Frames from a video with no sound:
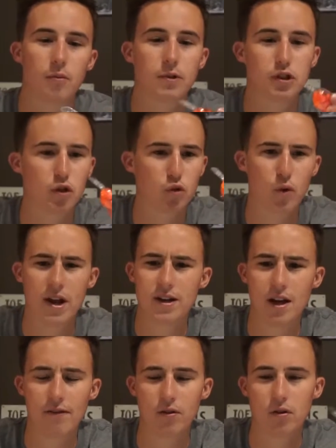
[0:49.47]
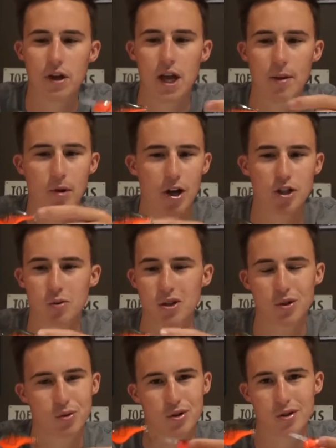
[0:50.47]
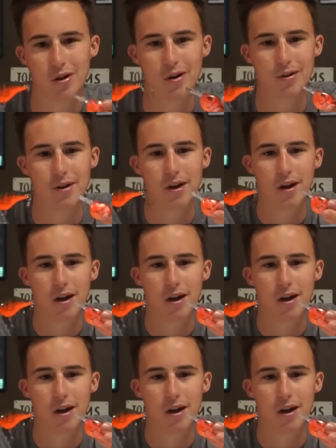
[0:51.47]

is a Red Devil, and I'm not sure what this one is called.